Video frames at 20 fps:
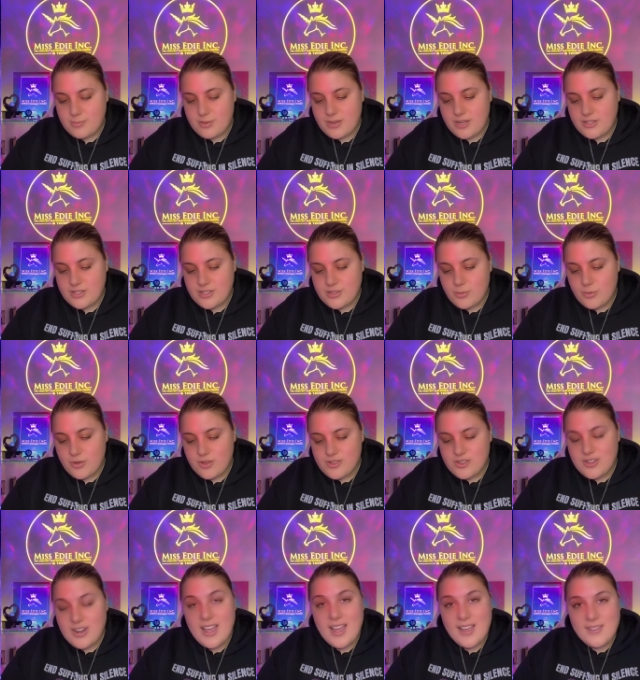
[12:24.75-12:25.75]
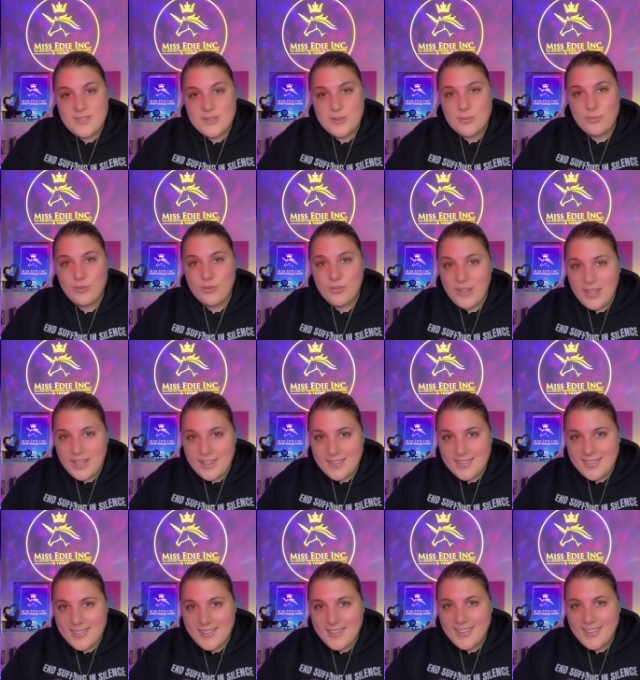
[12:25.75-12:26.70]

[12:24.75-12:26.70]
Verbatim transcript: but i just want you to have some faith